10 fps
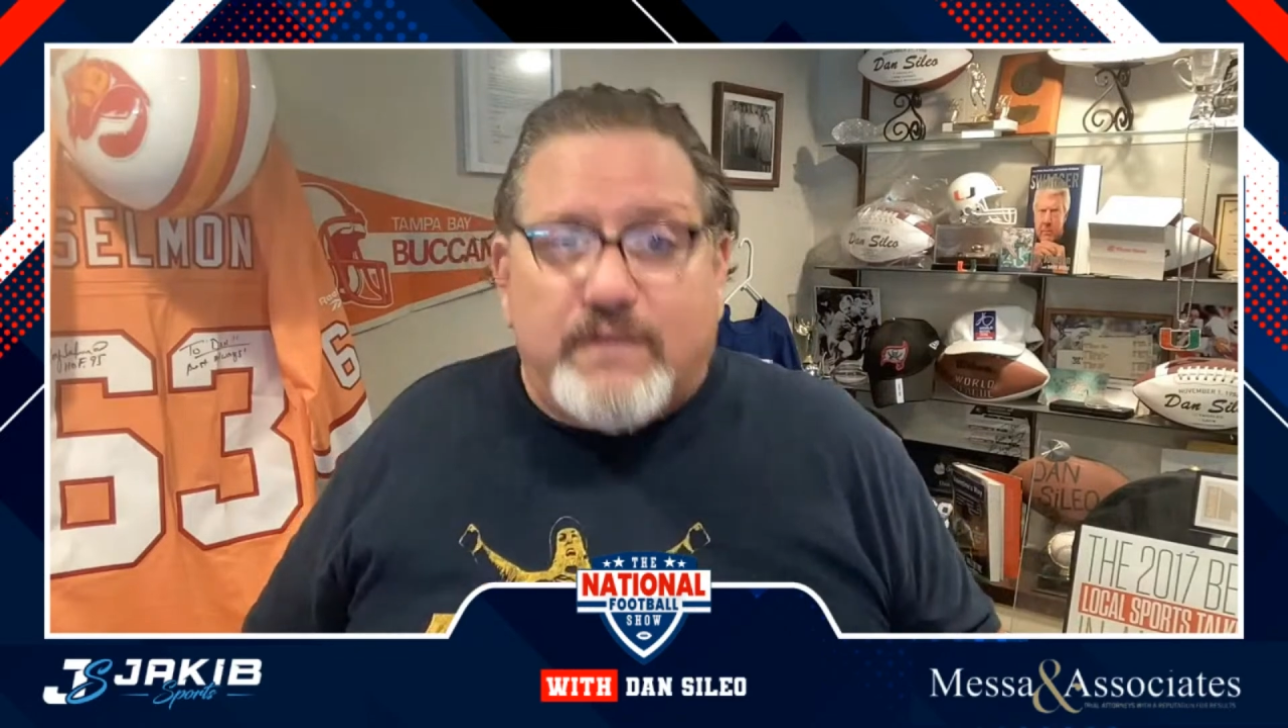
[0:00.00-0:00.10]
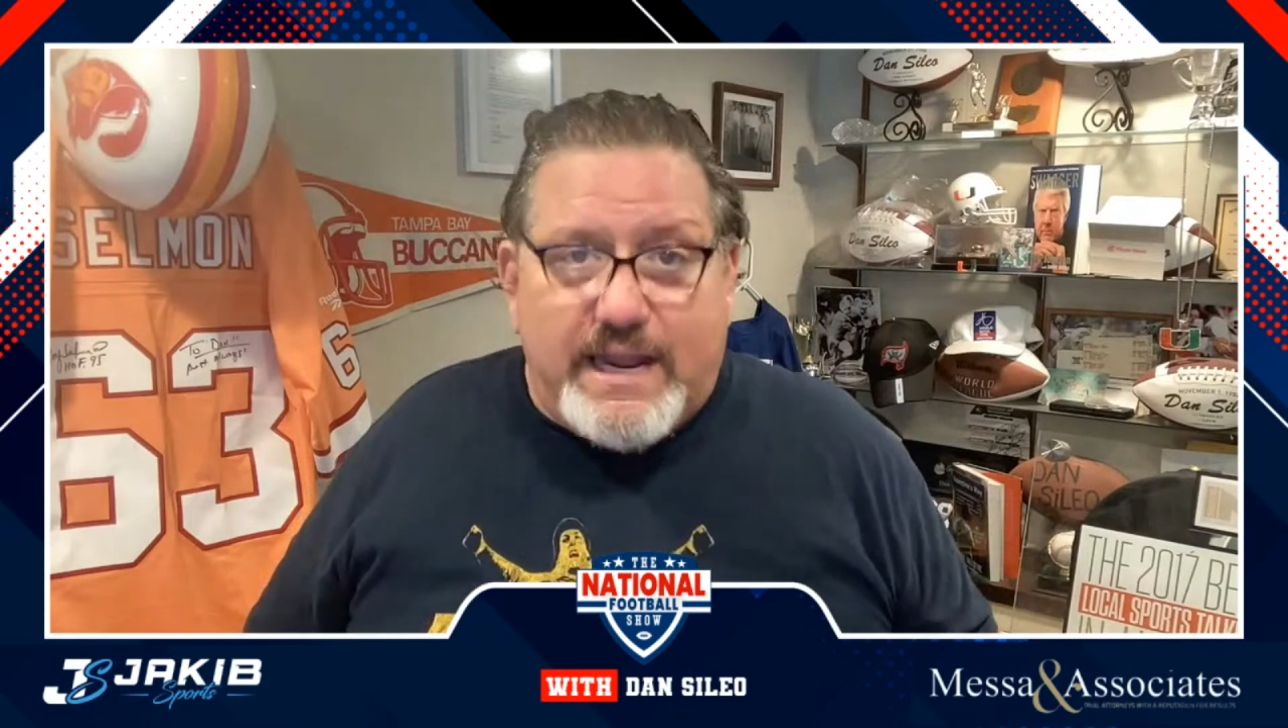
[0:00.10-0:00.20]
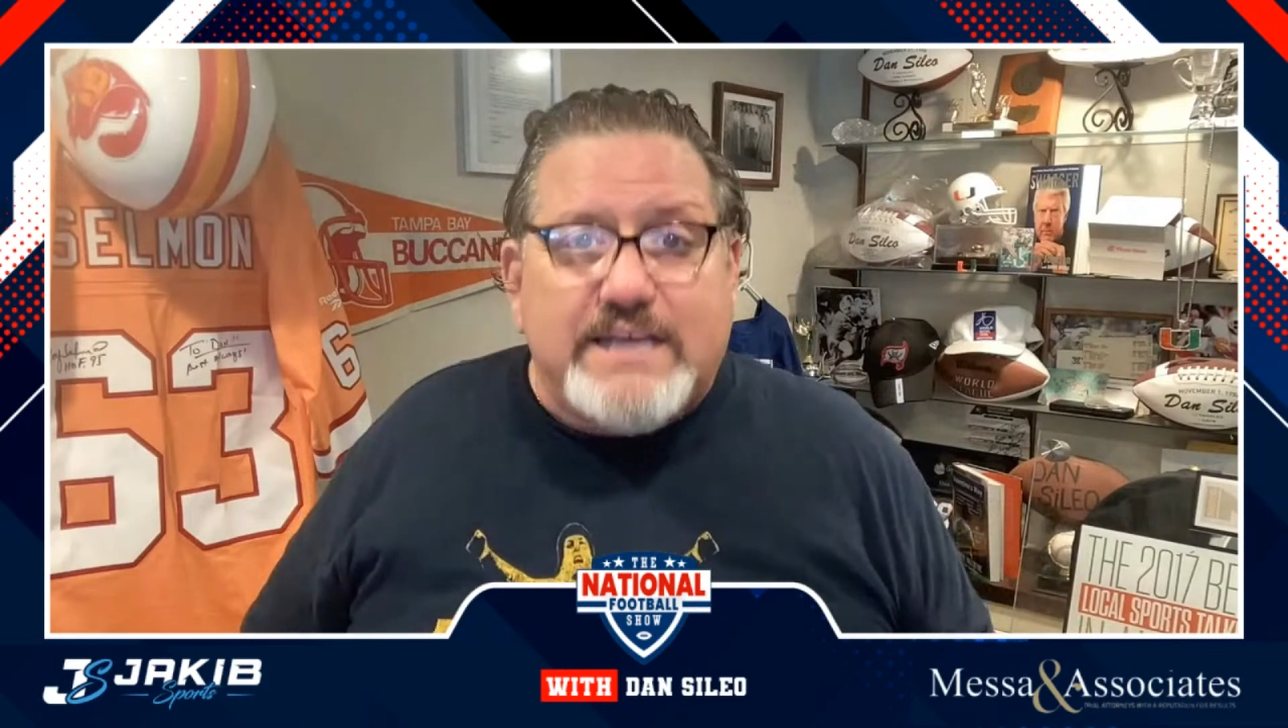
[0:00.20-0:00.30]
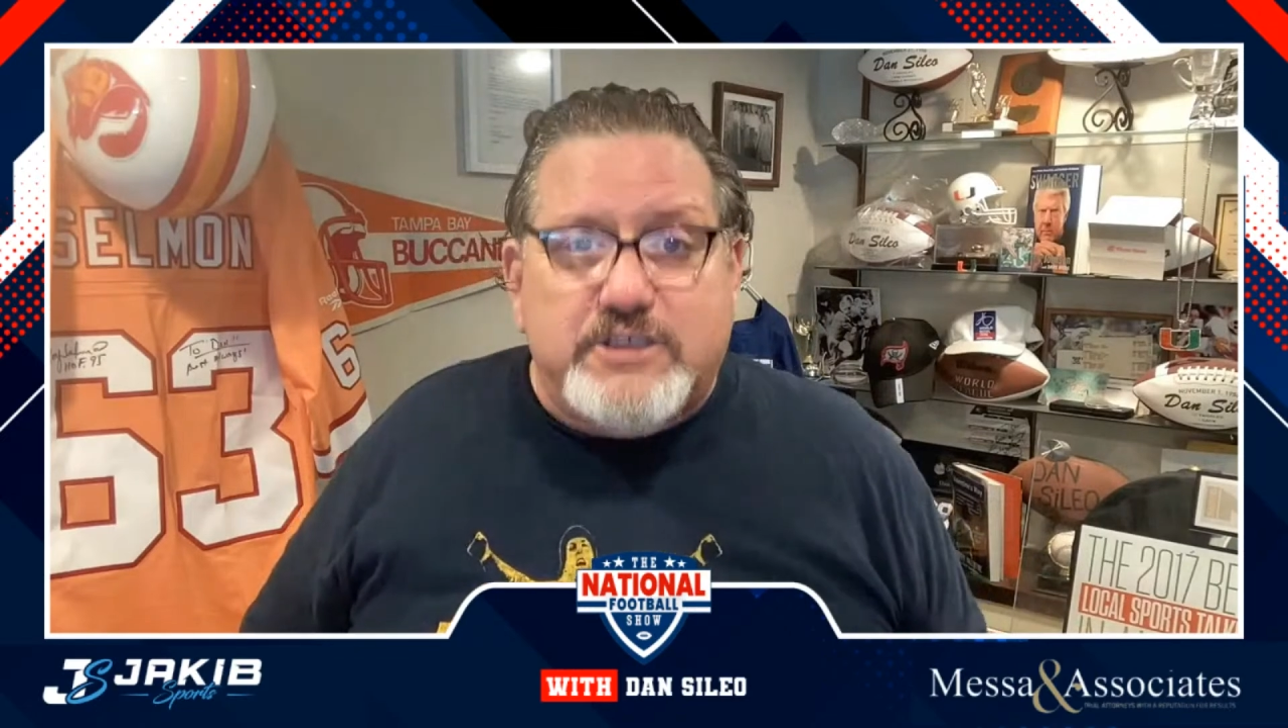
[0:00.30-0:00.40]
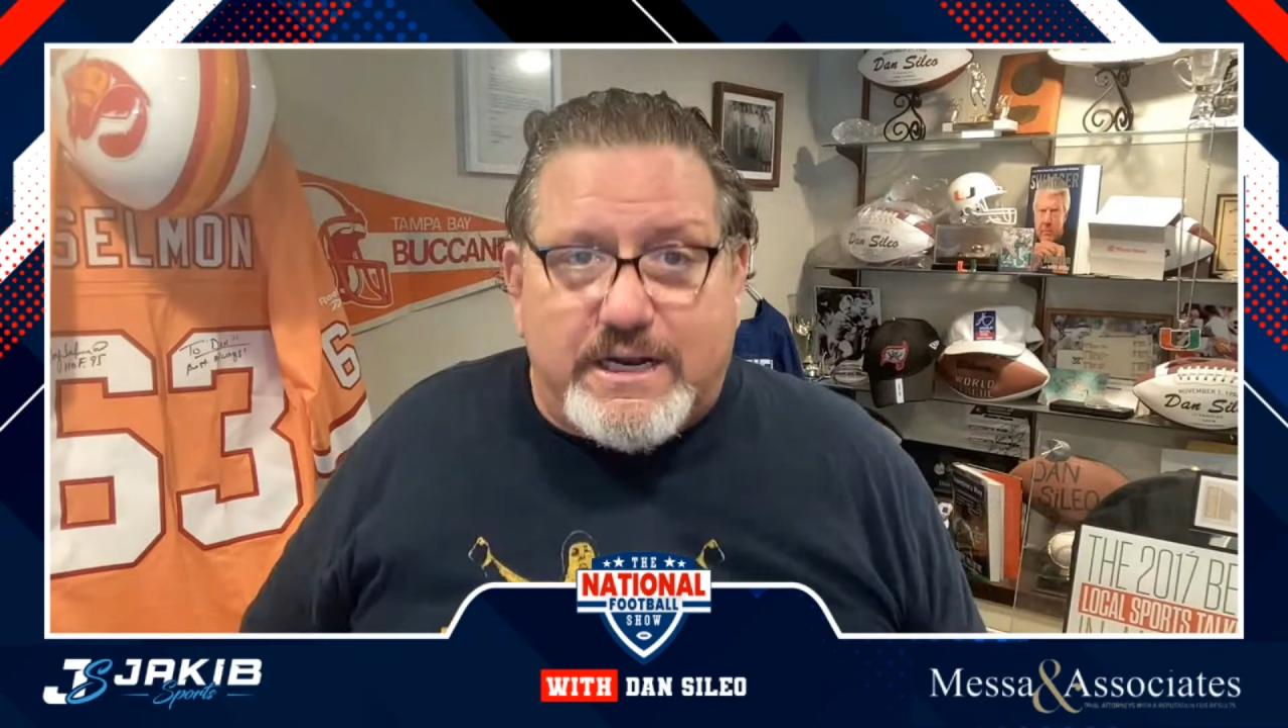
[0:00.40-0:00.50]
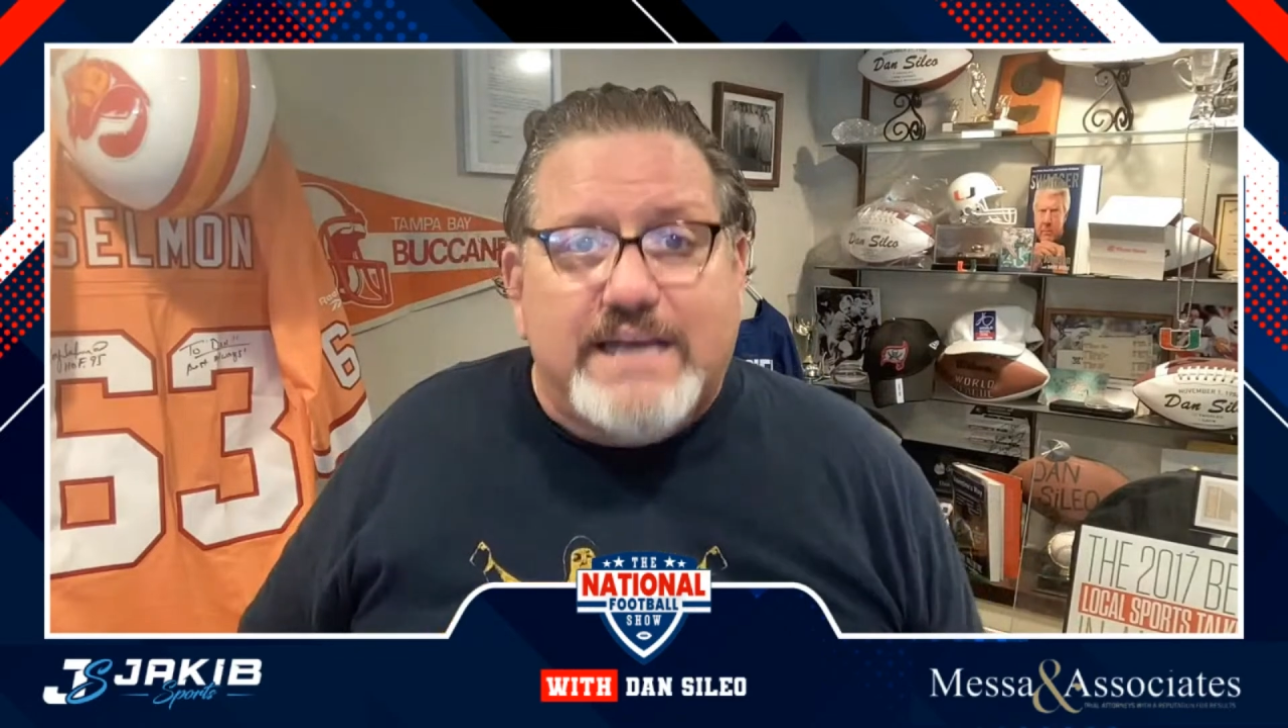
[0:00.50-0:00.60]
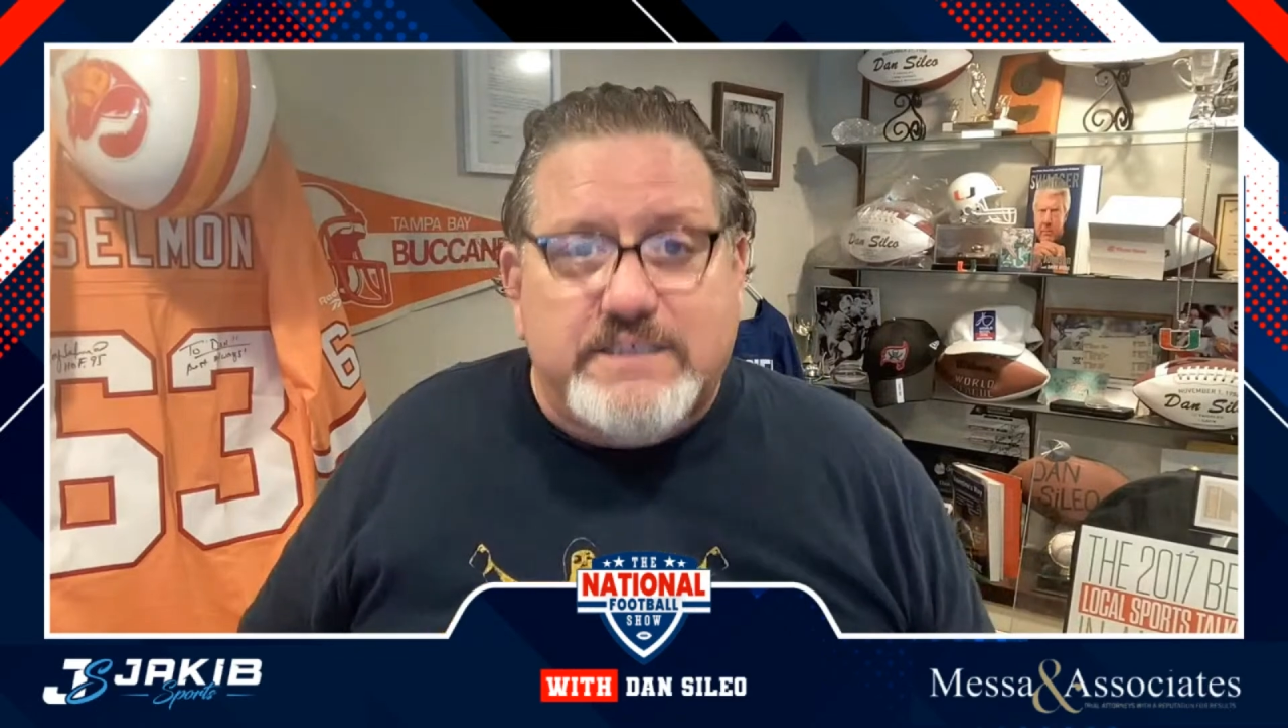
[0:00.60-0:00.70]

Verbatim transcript: an agent as